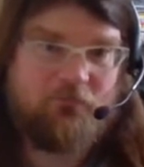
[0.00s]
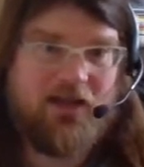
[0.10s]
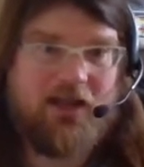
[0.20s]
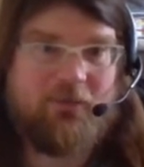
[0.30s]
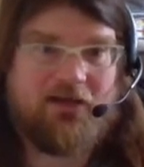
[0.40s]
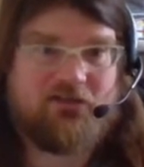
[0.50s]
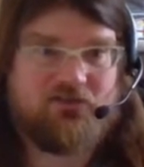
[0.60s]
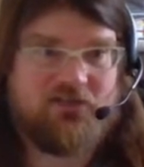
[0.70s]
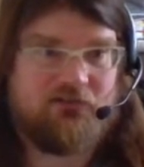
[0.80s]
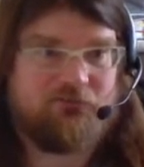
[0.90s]
Play it back to
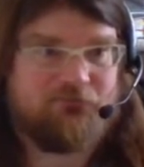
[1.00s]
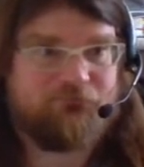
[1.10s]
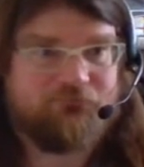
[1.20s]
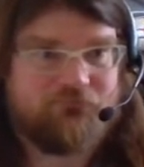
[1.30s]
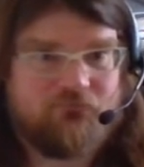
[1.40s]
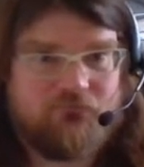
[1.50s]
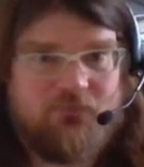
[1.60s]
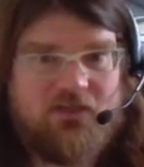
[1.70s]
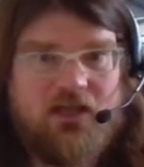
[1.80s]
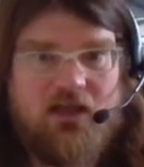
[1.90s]
yourself,
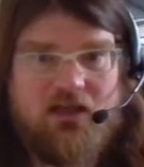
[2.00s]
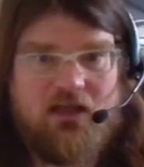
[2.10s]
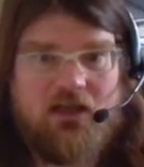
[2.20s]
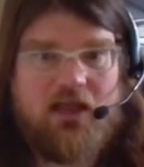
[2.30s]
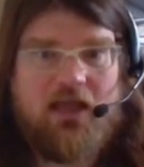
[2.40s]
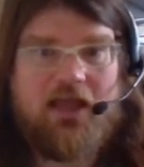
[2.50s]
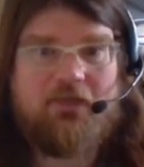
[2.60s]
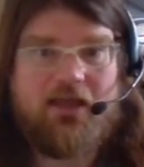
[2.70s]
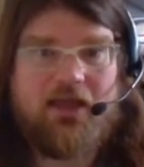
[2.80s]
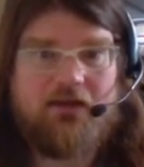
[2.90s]

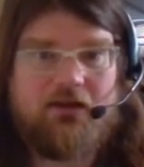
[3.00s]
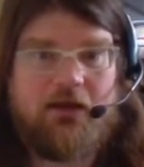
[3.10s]
and then